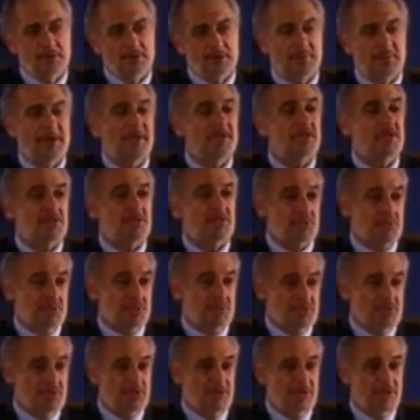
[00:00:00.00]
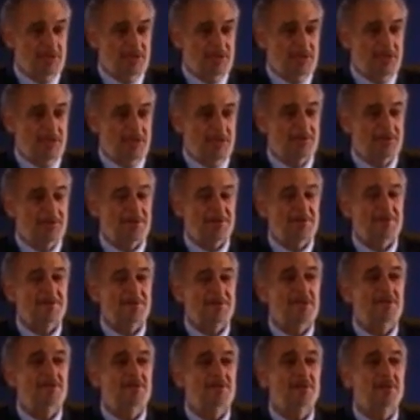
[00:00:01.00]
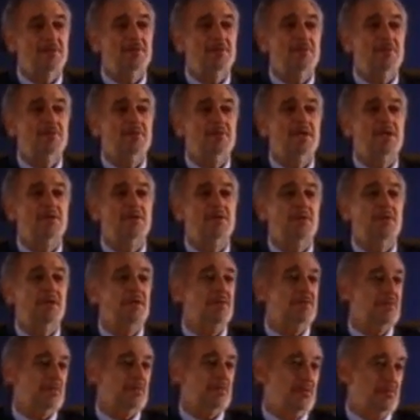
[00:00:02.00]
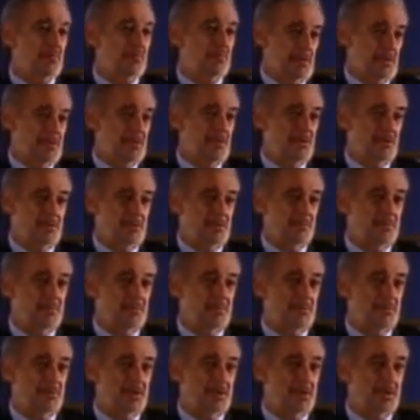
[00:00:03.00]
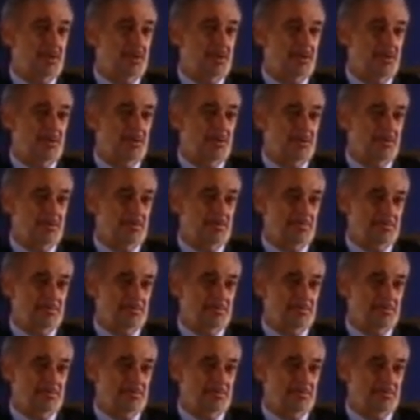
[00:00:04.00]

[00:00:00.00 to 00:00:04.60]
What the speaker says: Spanish music, and then they went to Mexico bringing